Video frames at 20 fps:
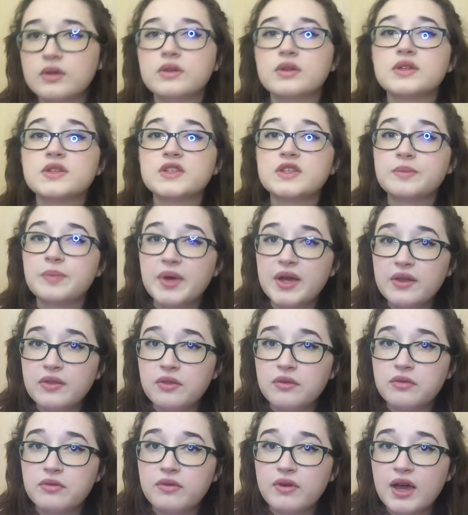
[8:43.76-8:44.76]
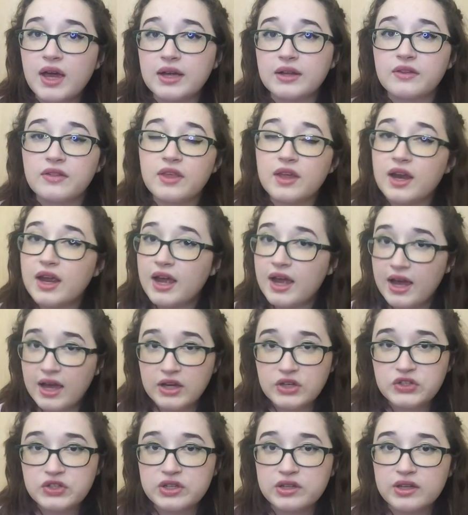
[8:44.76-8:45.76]
despite the fact that I
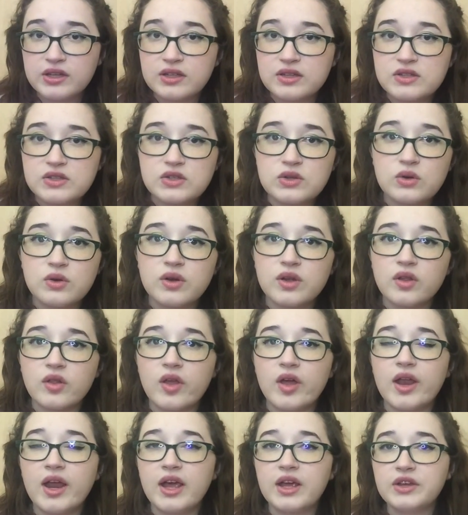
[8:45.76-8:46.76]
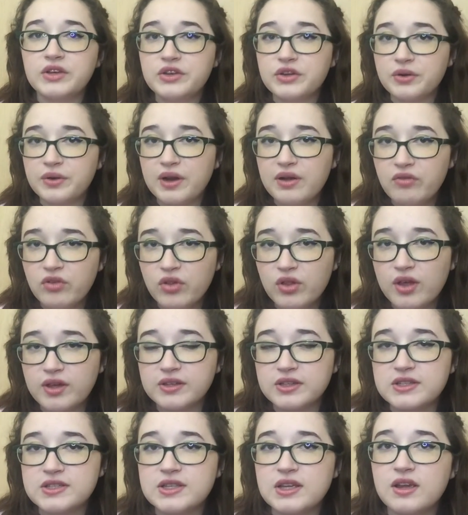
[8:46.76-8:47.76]
actually like this story a lot, I don't have a
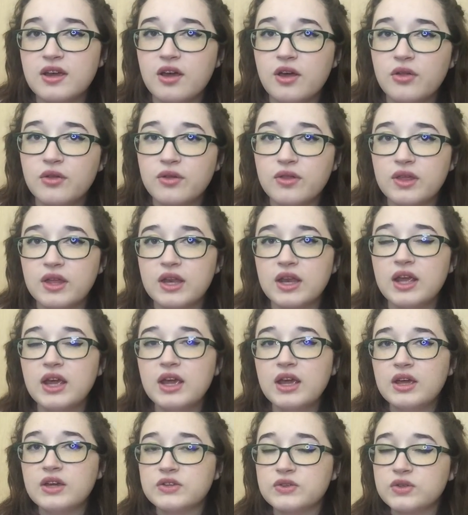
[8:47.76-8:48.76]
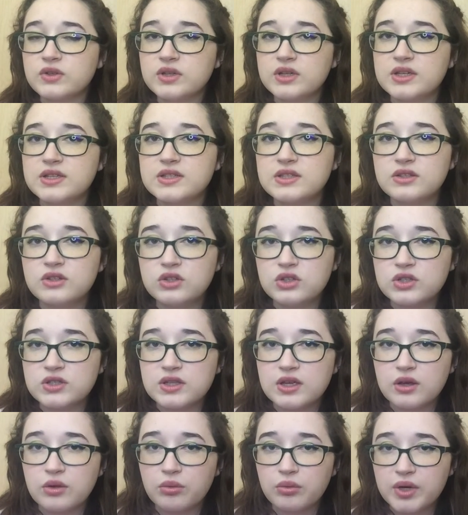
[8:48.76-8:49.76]
lot to say other than it's really easy to
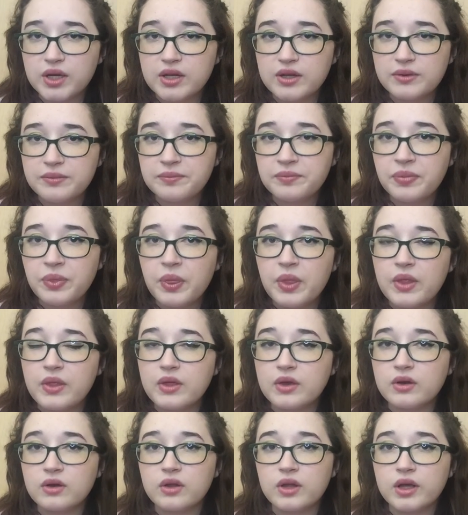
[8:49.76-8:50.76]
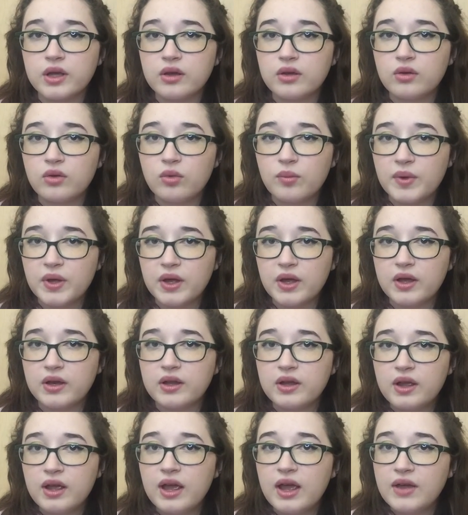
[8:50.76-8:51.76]
just like read it and then you're like, oh my god,
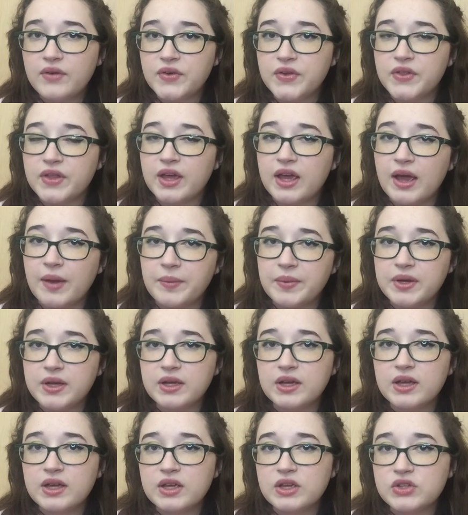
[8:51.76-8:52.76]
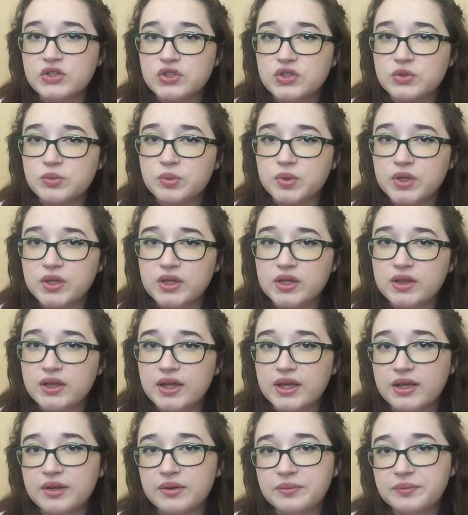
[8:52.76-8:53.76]
everything happening is just really
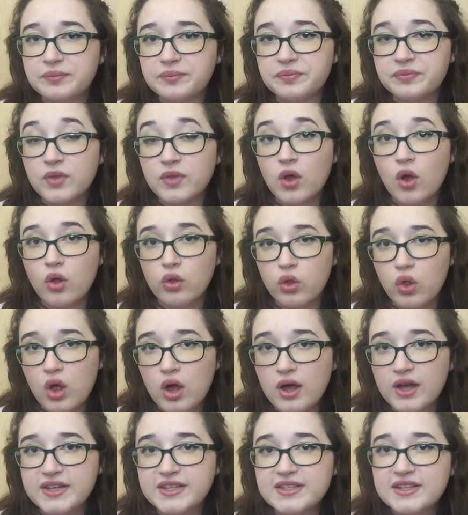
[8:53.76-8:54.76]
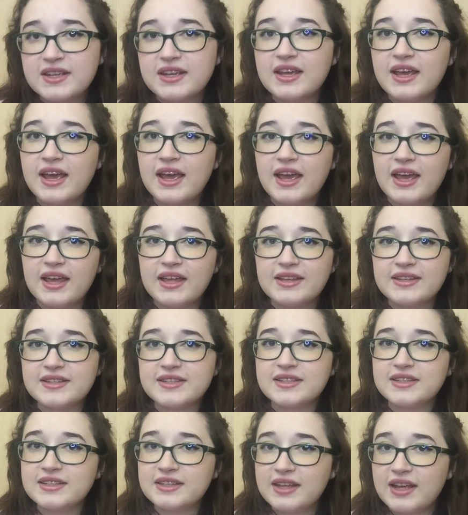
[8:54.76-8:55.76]
like a lot.
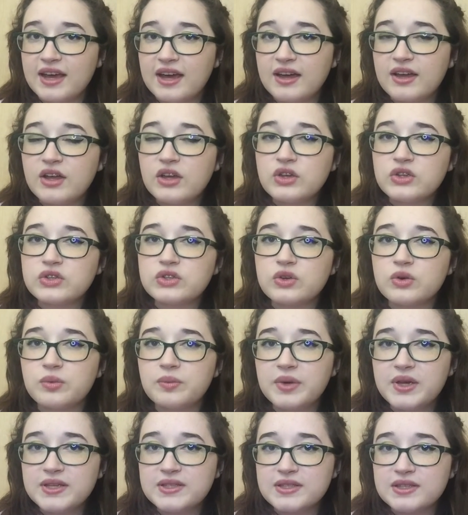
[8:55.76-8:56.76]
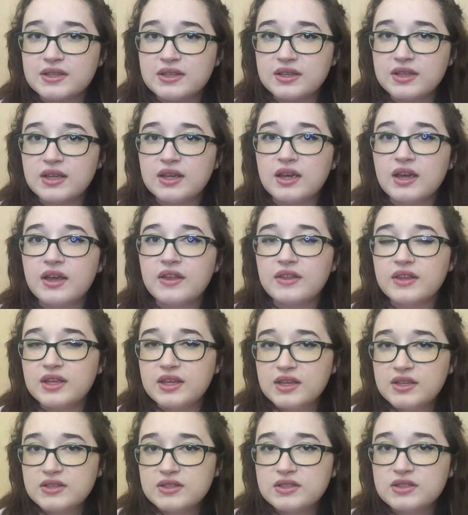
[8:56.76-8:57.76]
And yeah, so basically
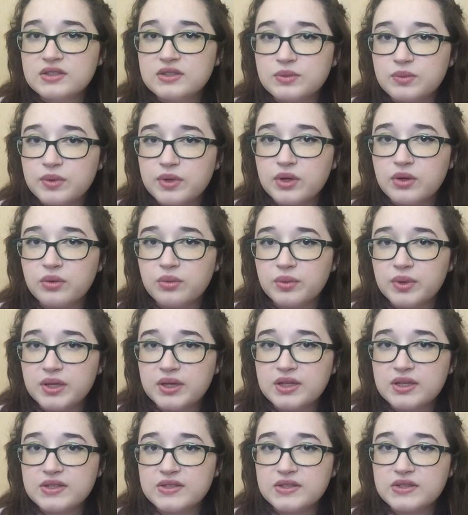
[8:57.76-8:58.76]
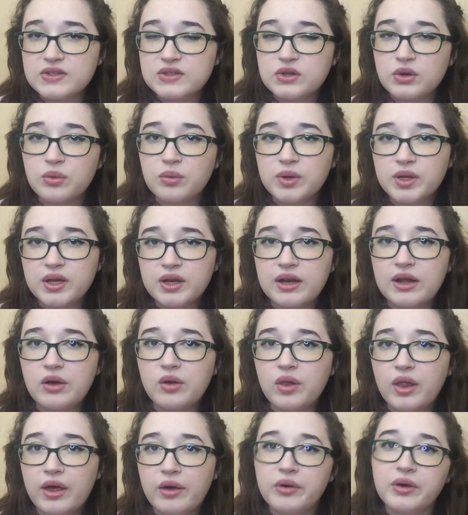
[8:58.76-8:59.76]
the easiest way to read this is to read it
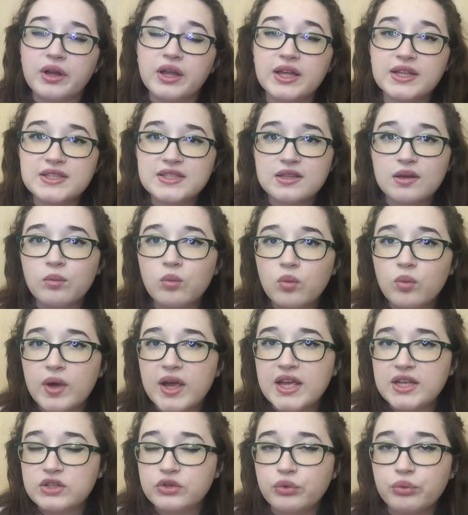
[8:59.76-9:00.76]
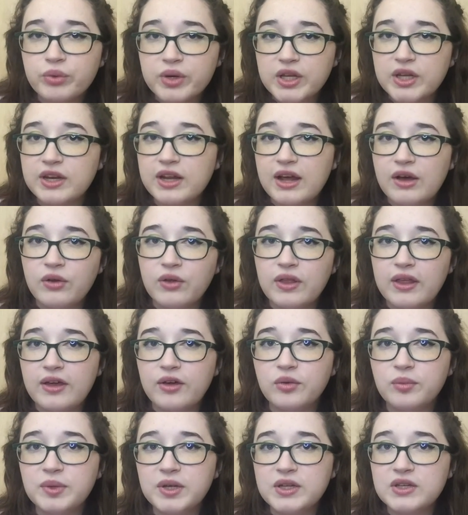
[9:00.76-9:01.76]
out loud or get some way to read it out
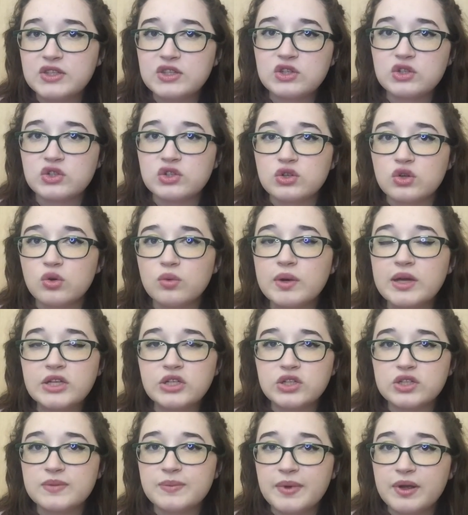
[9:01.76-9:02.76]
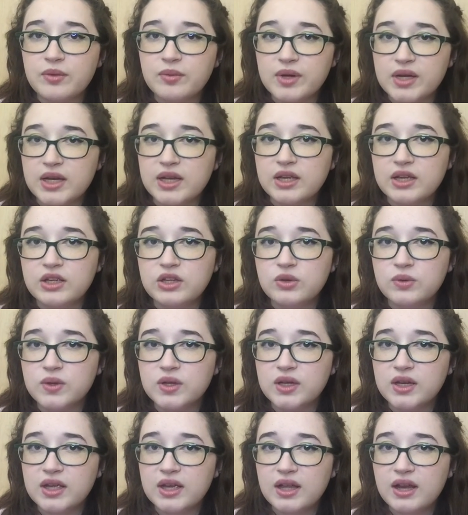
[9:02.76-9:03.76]
loud, because there's no way just by reading it you
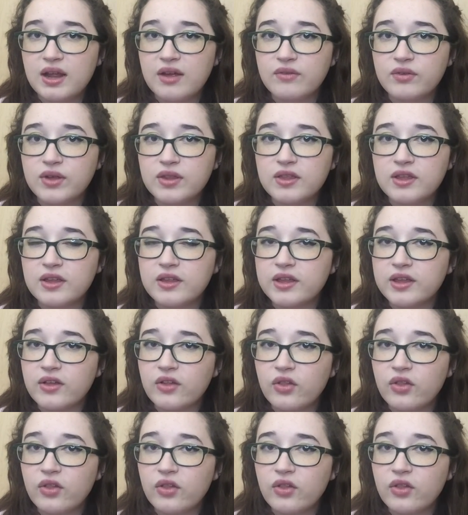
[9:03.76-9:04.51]
can get everything. Like